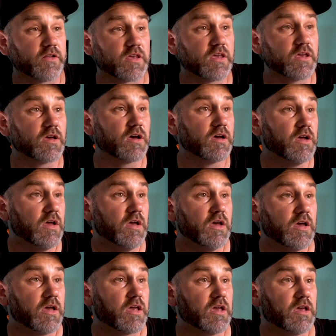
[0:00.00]
here
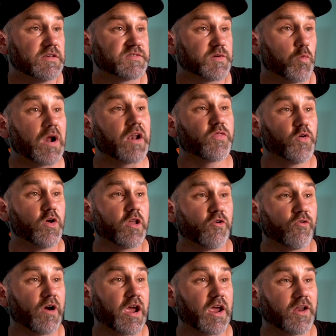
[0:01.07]
is a 130
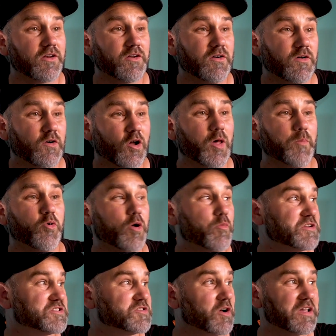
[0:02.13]
grain hollow point,
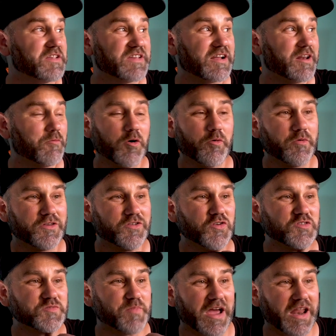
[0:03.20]
which is not exactly what we'd
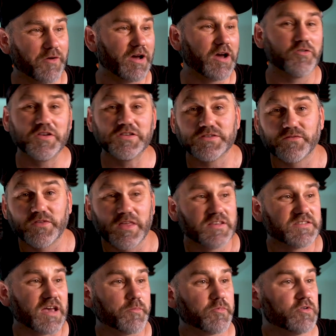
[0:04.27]
use. But anyway, I'll use it for the
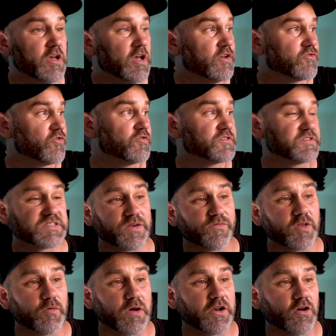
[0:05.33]
example.
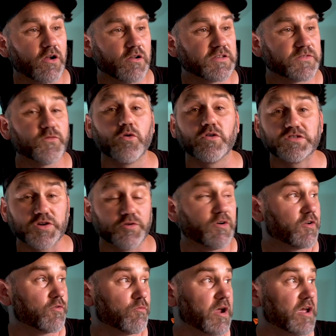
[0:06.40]
$271 for
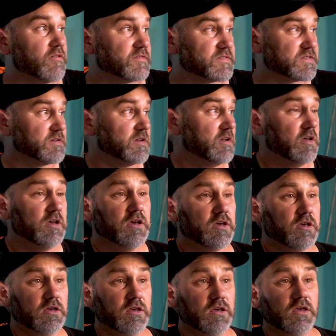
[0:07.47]
200 rounds.
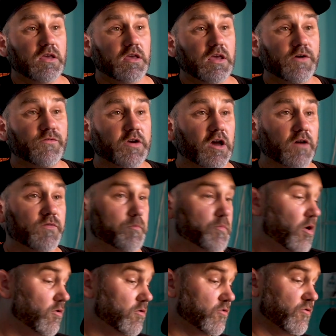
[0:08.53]
If we go for
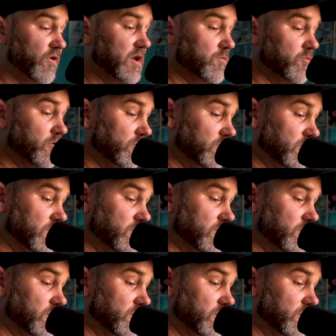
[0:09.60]
bulk Creedmoor,